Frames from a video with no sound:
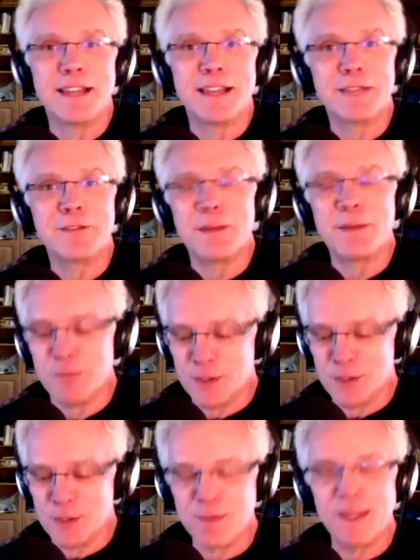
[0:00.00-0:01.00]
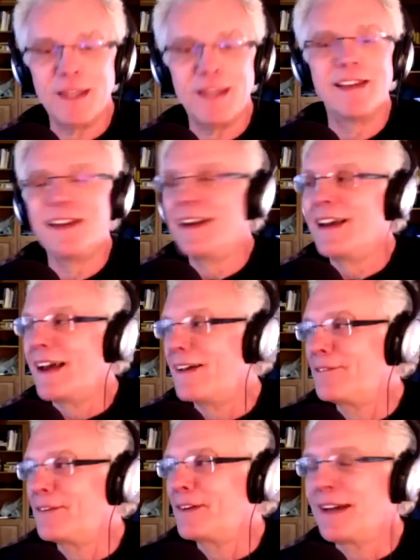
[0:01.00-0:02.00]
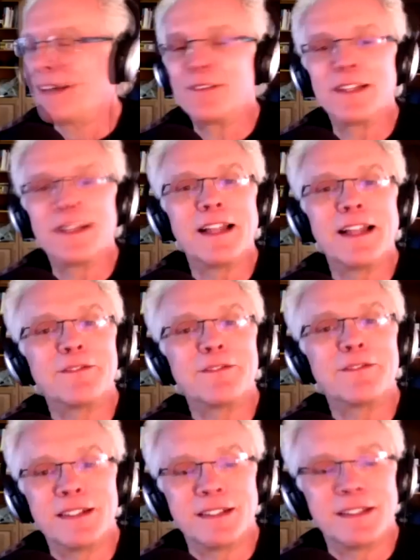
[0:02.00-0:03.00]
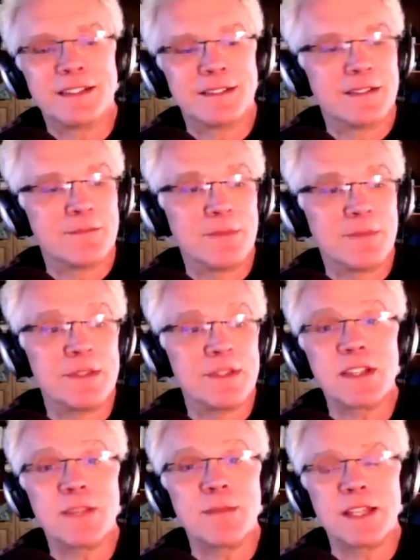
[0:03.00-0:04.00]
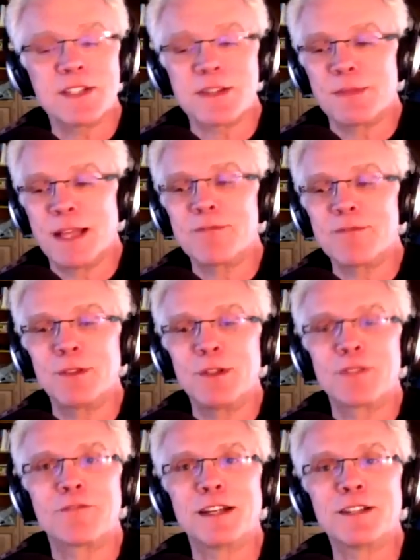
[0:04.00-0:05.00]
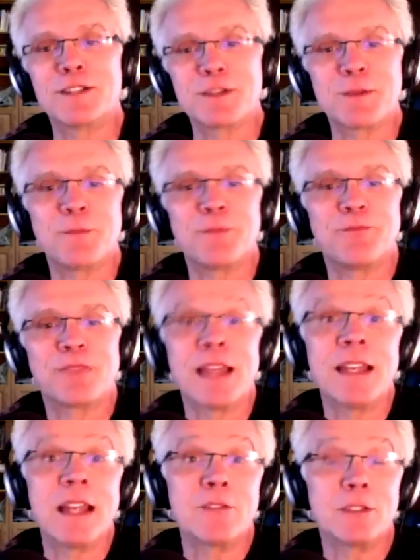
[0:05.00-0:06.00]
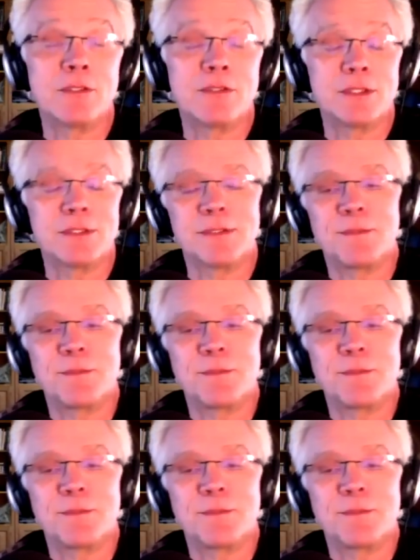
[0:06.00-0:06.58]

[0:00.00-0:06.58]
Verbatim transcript: get great pictures, b have uh, have a lot of fun, and uh, maybe c make some lifelong friends and have good food.